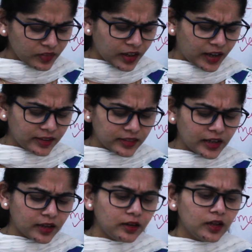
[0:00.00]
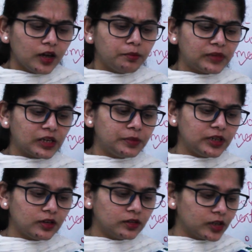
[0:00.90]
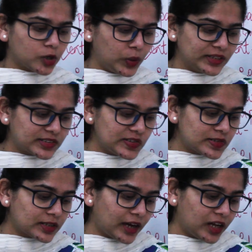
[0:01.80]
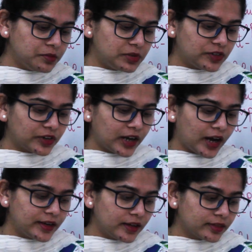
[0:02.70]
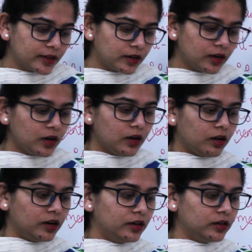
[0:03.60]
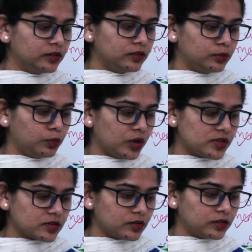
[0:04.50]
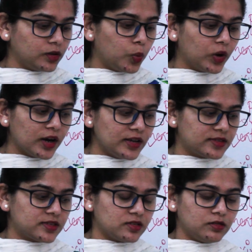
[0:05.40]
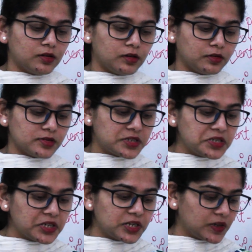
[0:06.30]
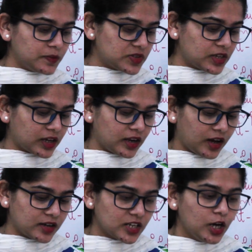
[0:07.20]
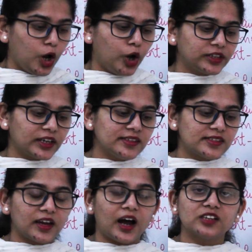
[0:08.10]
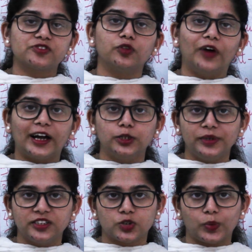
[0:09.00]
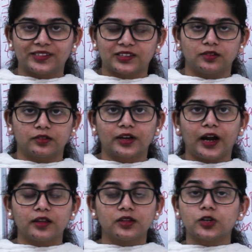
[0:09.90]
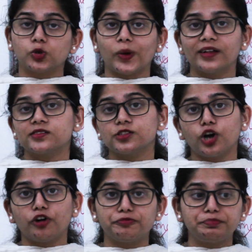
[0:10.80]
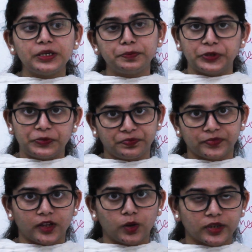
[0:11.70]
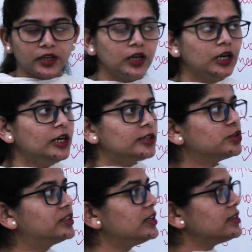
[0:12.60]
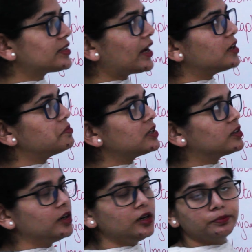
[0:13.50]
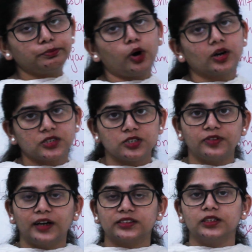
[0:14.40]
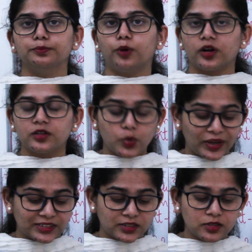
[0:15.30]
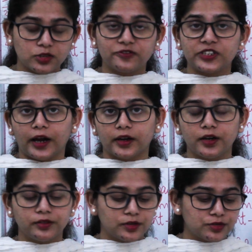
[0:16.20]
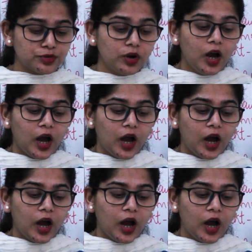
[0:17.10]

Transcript: And then maybe the questions can be regarding the the words, the synonyms they can ask, or they can say ask for a value-based question regarding the cruelty of people. Okay, so these can be the poetry device and important questions of Tiger in the Zoo.